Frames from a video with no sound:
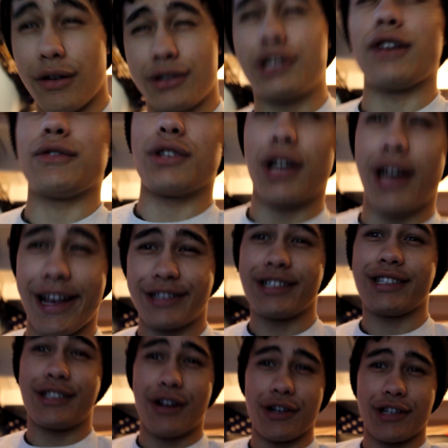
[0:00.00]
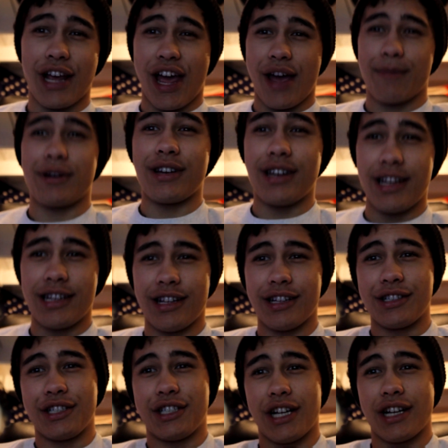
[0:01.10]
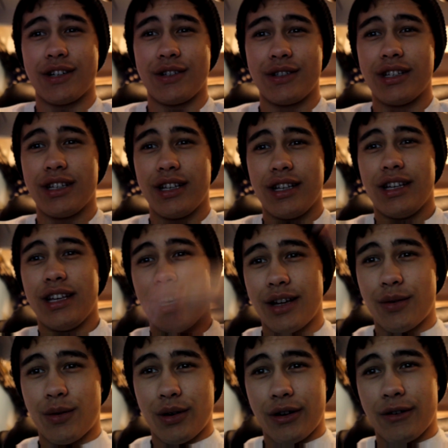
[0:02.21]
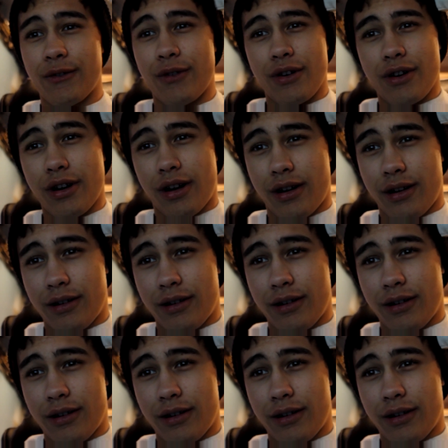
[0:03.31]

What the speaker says: So stuff's gonna start to happen in the channel in order for